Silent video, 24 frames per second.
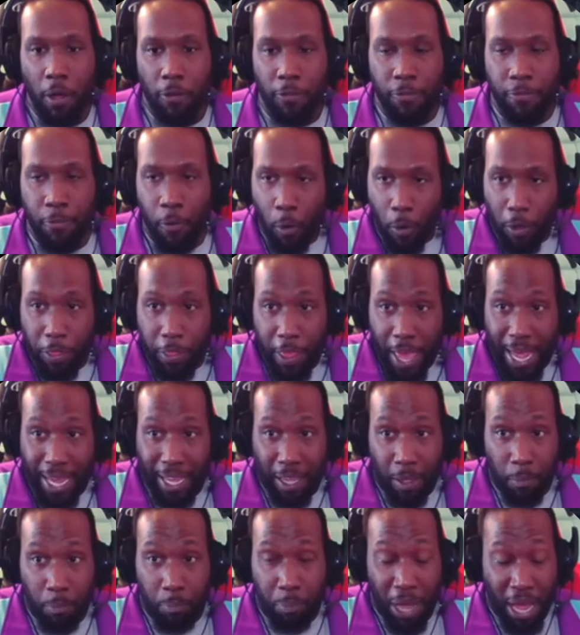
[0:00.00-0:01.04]
for that
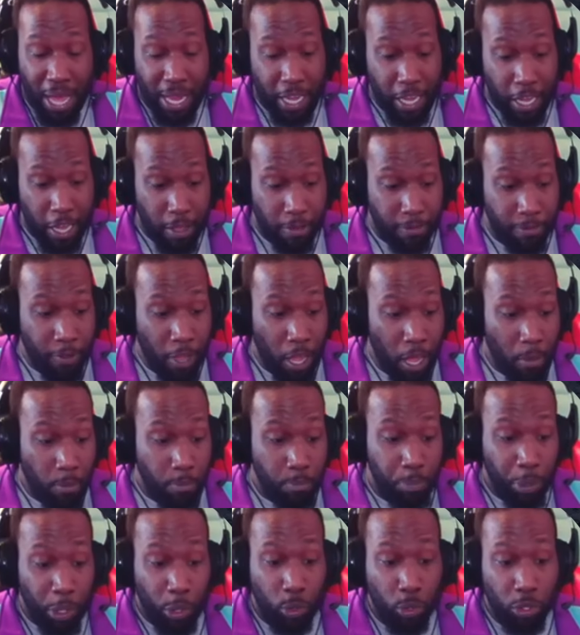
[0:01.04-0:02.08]
competitive
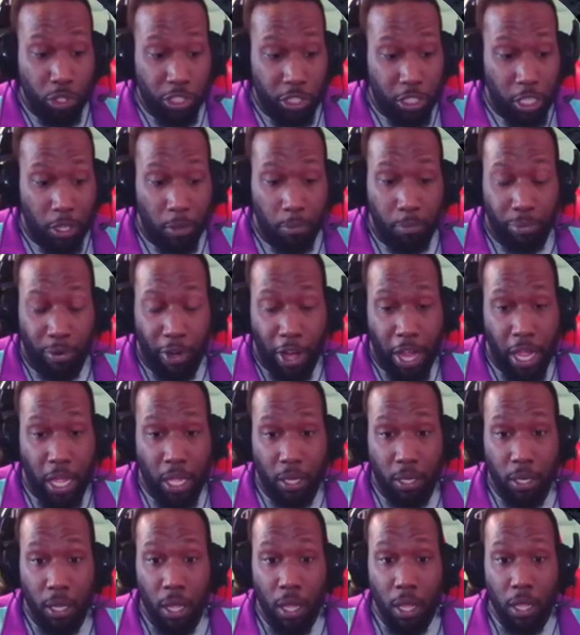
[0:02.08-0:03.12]
boost to the
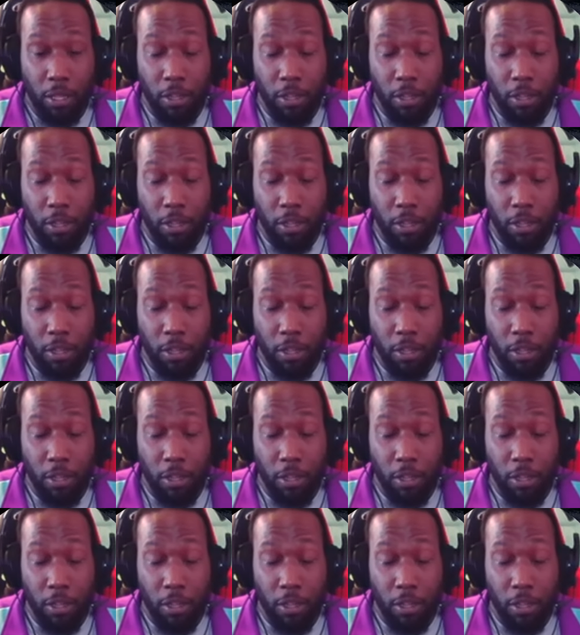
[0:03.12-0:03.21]
brain.